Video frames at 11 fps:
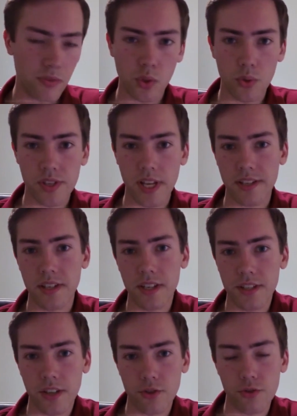of course that's
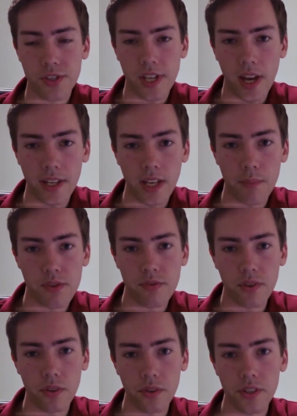an international standard
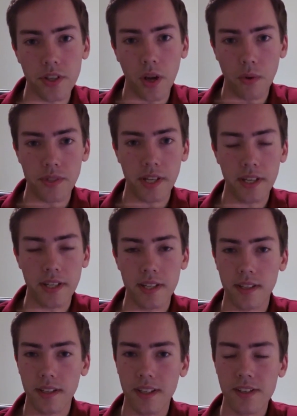atmosphere, and no
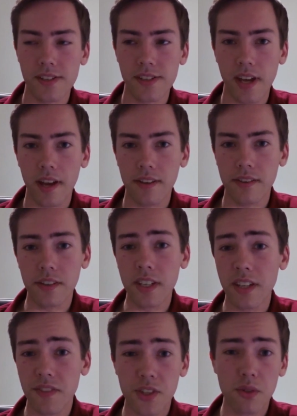day is
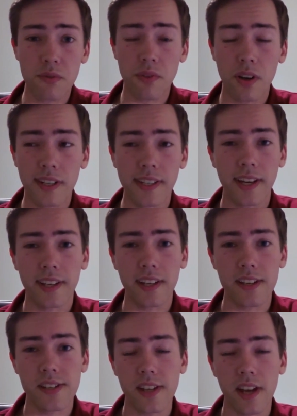standard, and if you do find a day
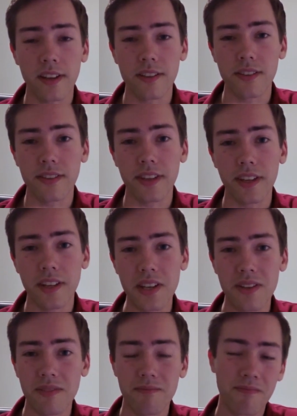that is standard,
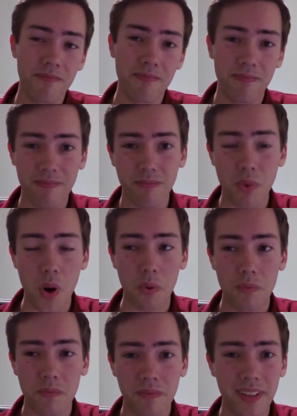then,
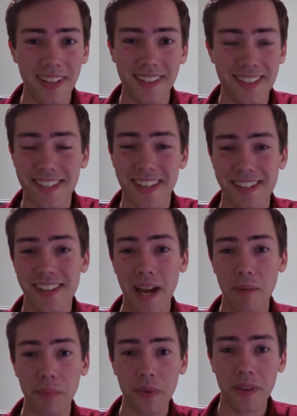well, it just
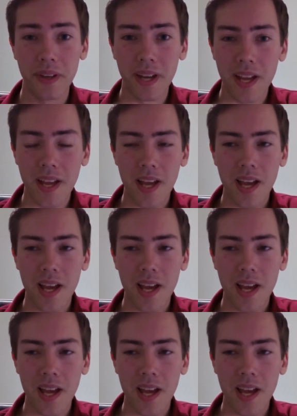doesn't happen.